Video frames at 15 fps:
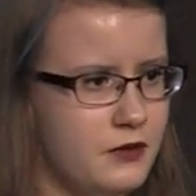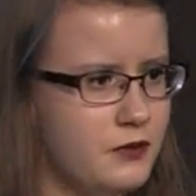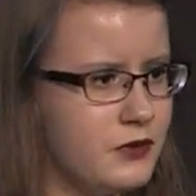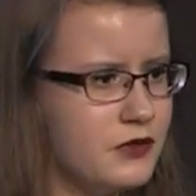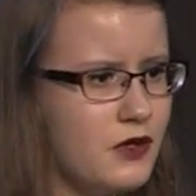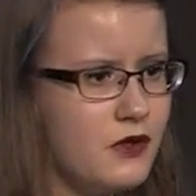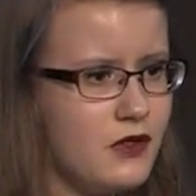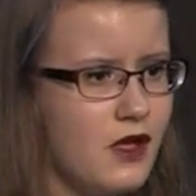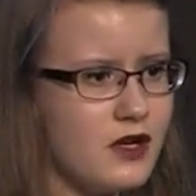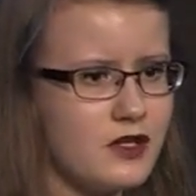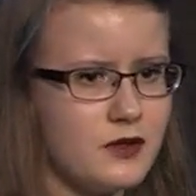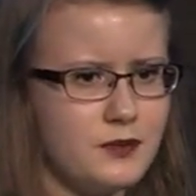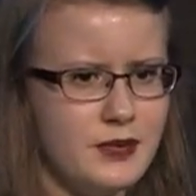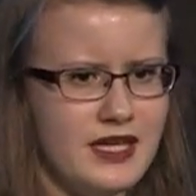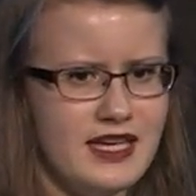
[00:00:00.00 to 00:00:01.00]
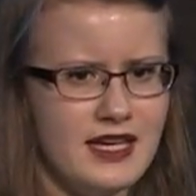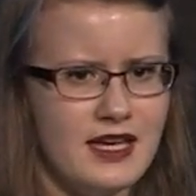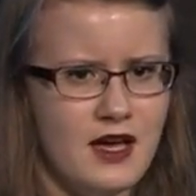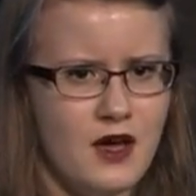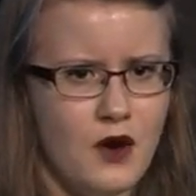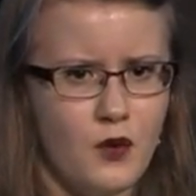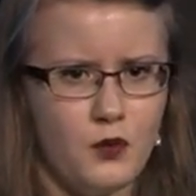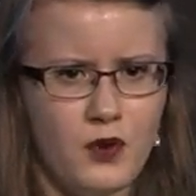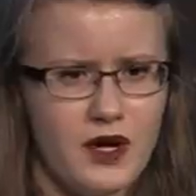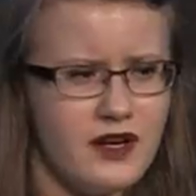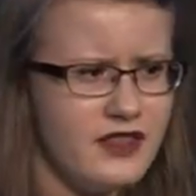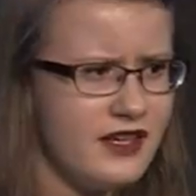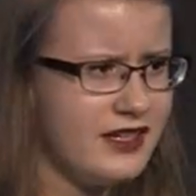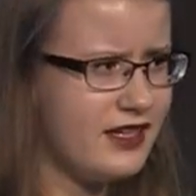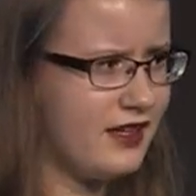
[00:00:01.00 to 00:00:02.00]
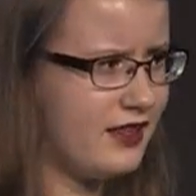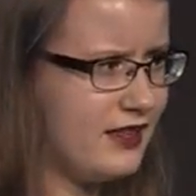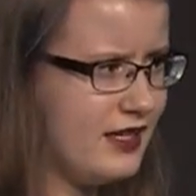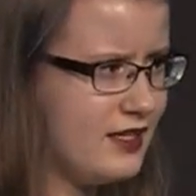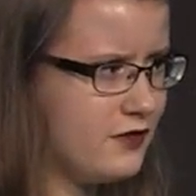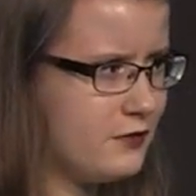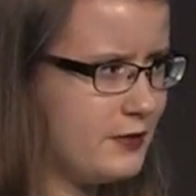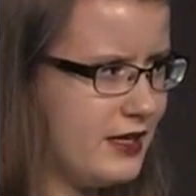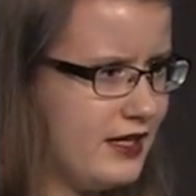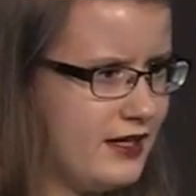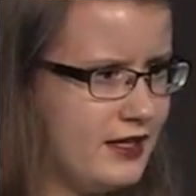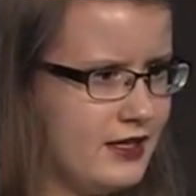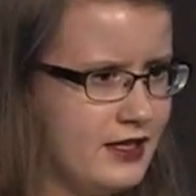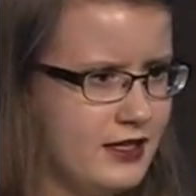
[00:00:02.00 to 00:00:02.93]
will no longer be what are they going to think of me?